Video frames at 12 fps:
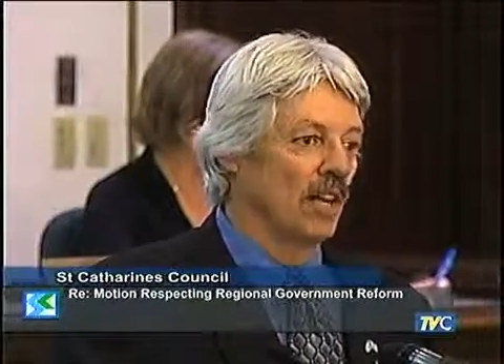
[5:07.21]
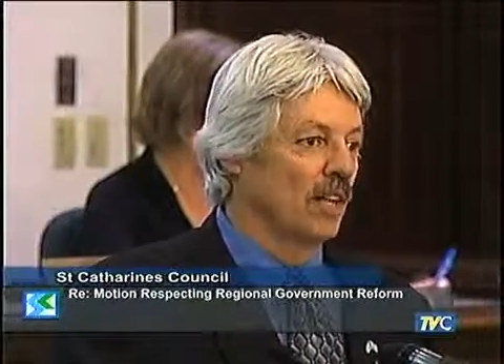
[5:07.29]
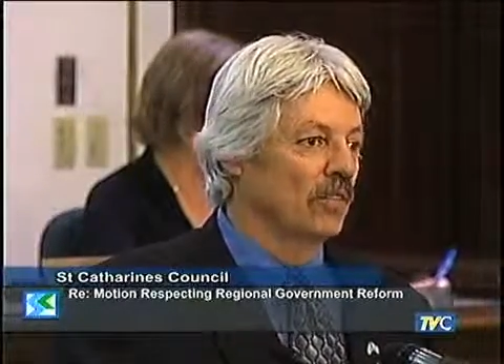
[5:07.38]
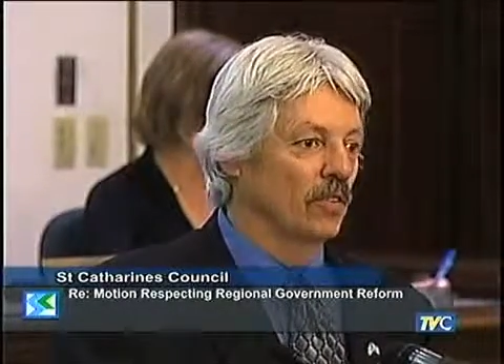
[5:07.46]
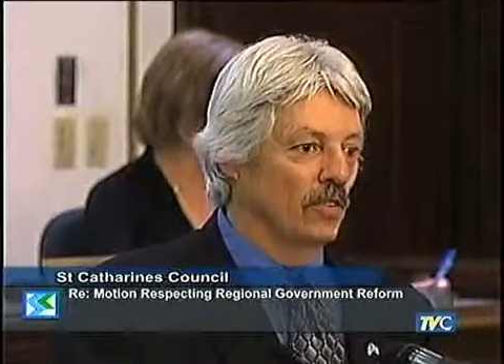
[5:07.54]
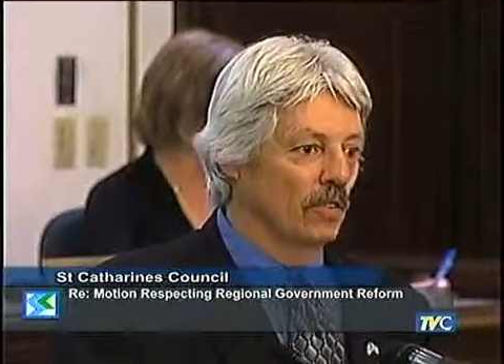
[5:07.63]

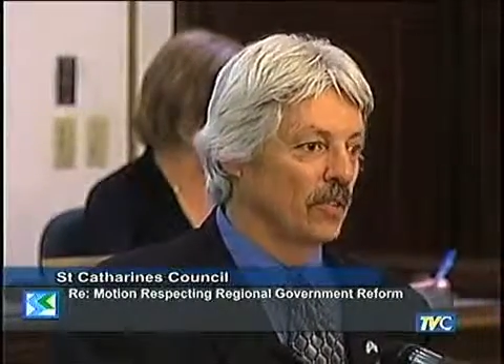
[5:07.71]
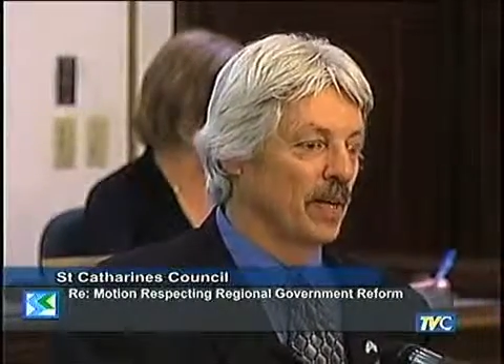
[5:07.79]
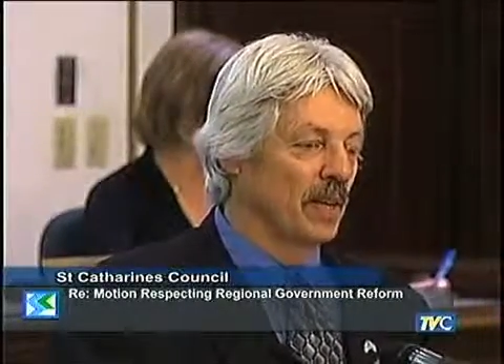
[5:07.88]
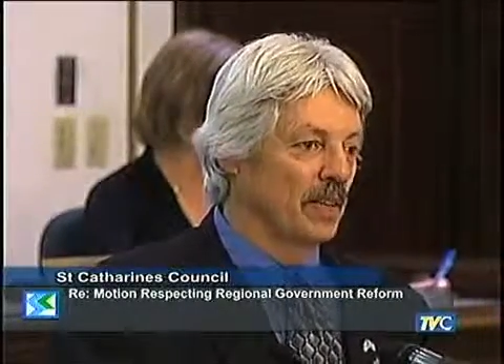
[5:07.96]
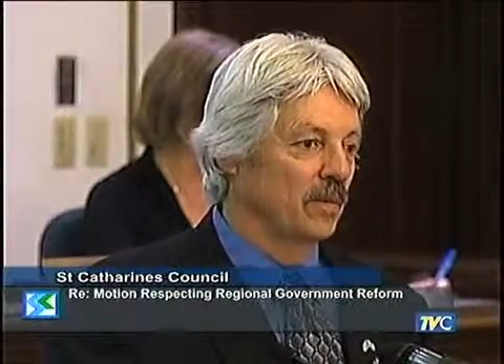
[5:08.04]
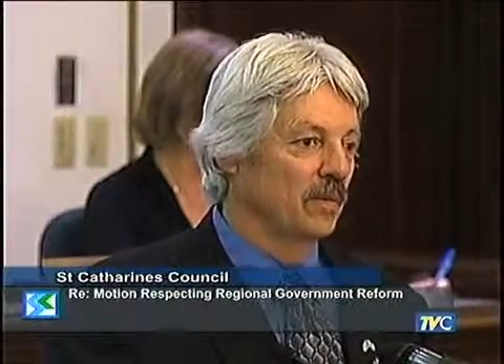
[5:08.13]
councils and
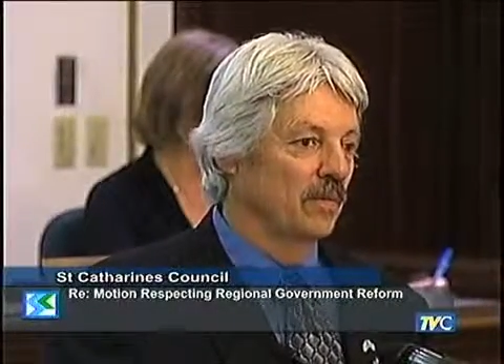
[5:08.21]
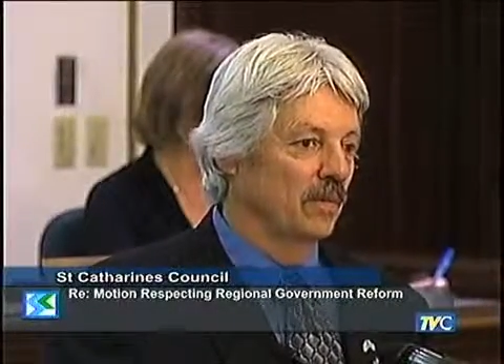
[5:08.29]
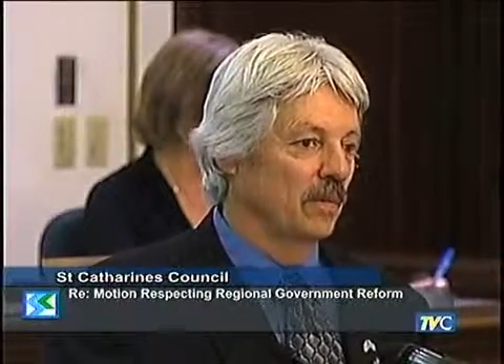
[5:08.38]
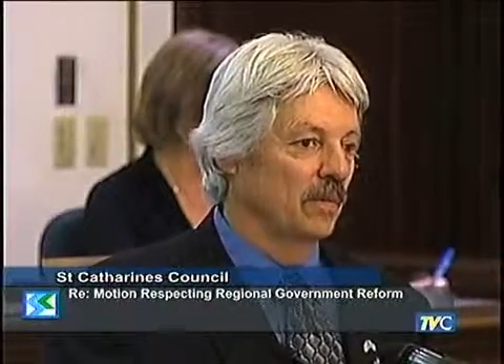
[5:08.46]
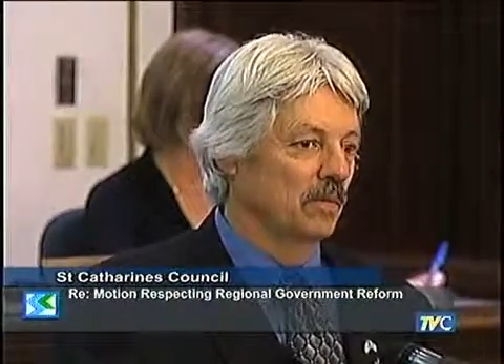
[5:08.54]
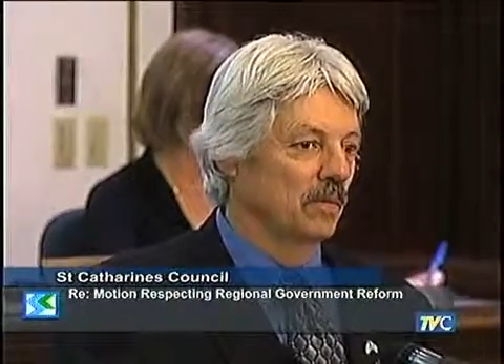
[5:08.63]
make
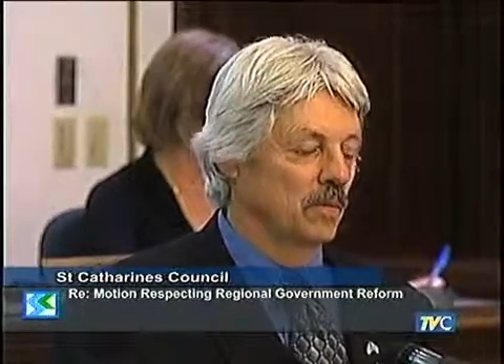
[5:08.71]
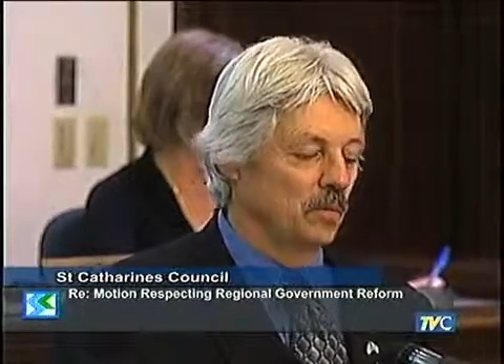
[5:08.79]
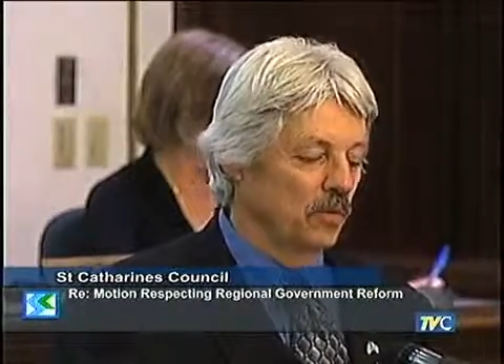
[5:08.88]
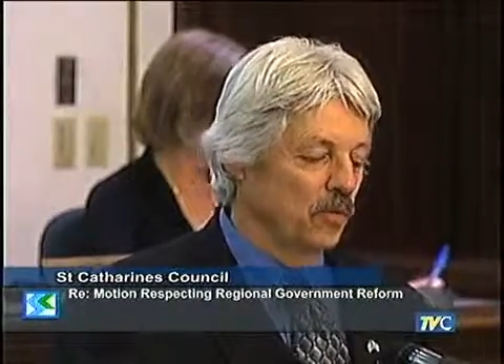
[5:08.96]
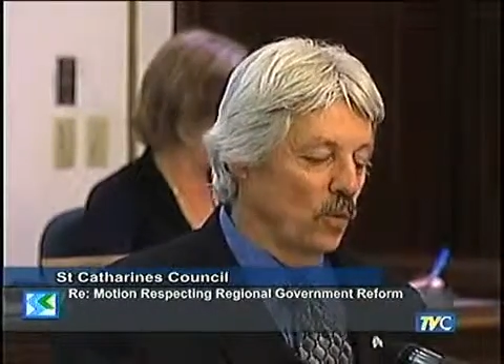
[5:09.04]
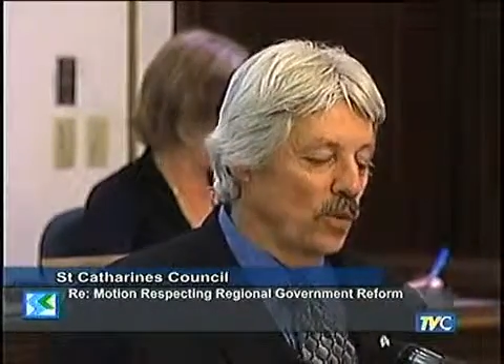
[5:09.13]
them,
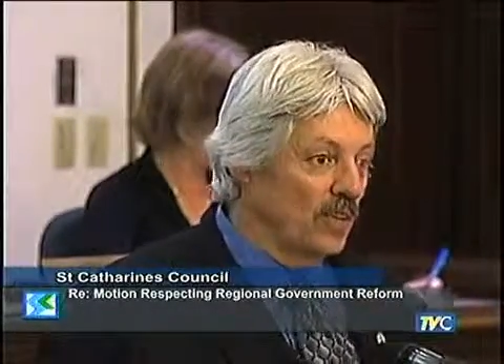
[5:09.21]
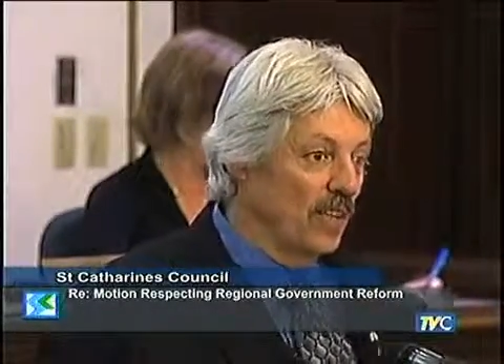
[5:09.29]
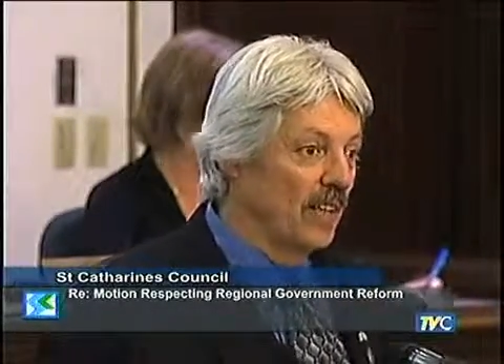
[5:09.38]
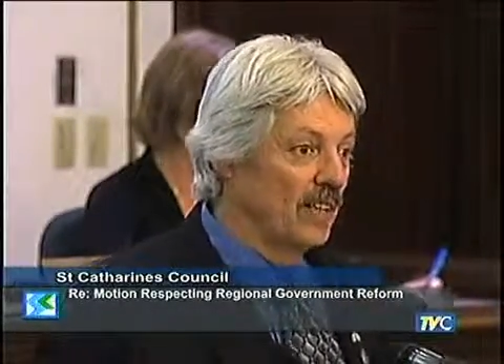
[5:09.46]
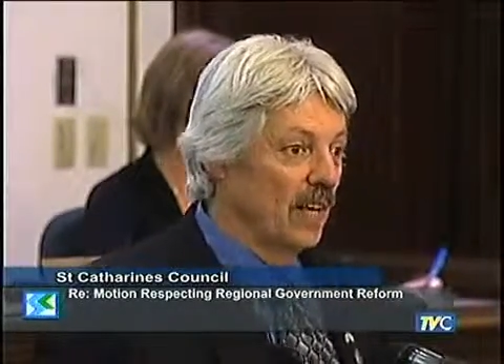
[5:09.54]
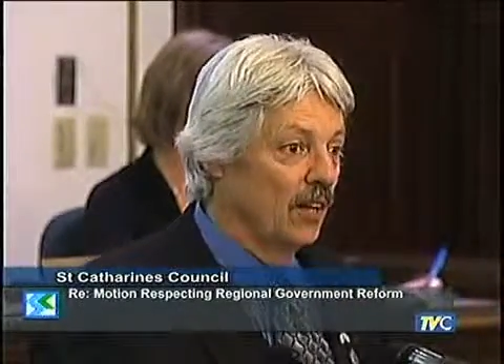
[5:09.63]
squish
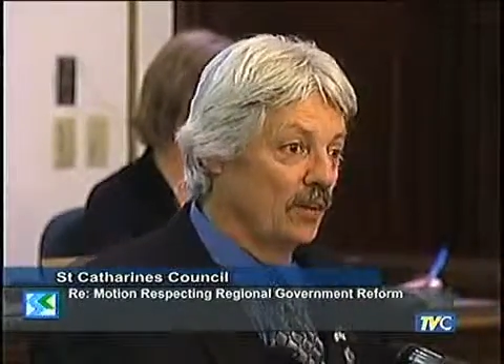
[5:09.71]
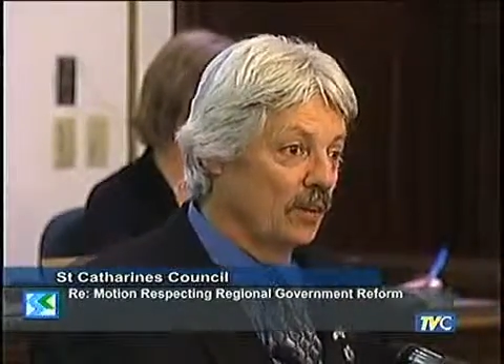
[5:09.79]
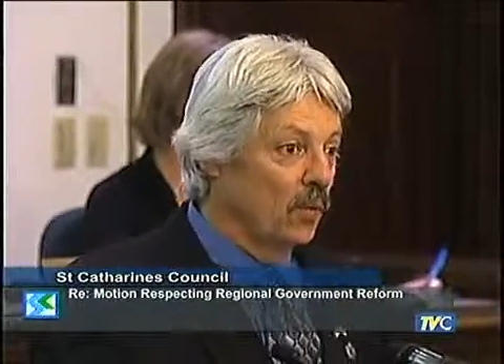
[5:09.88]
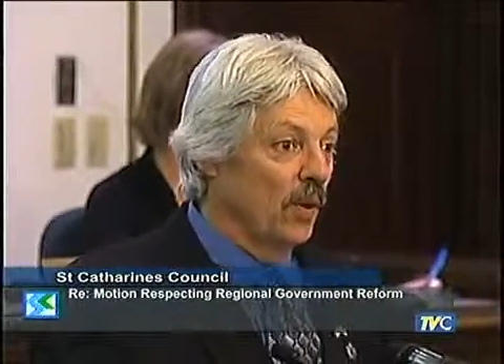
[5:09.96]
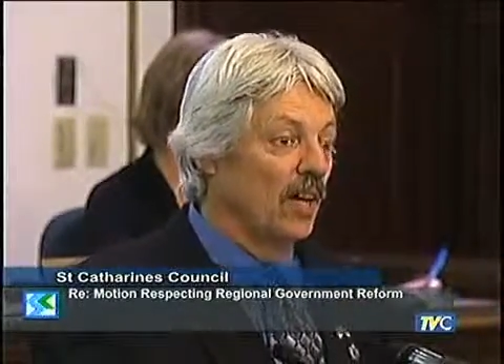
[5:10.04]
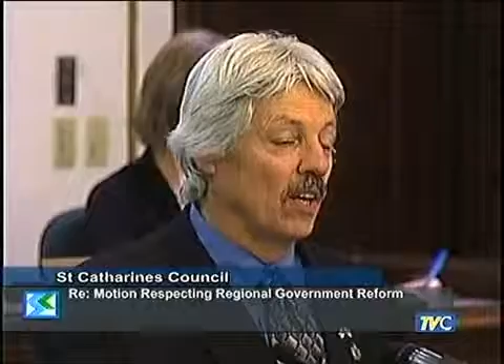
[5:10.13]
that down
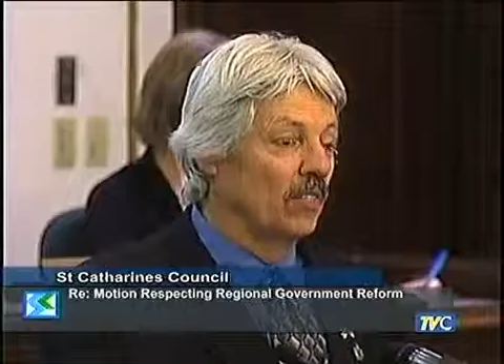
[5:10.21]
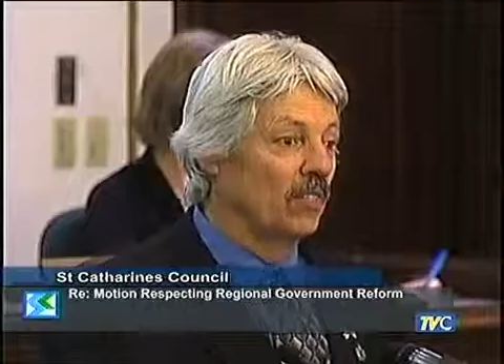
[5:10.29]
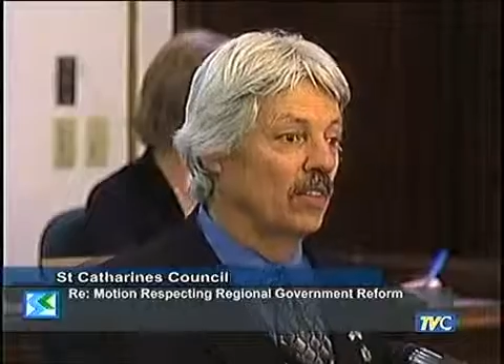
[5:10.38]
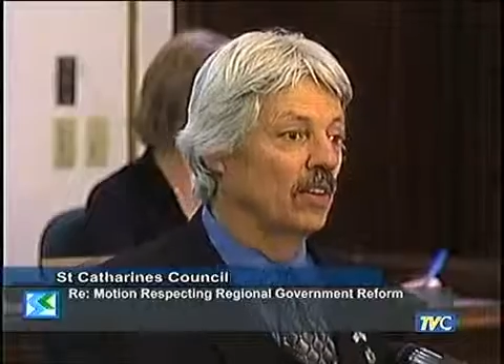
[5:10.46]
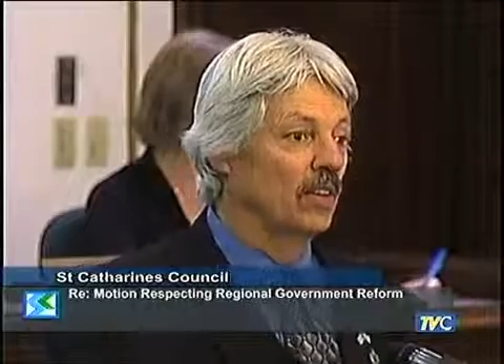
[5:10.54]
to 12.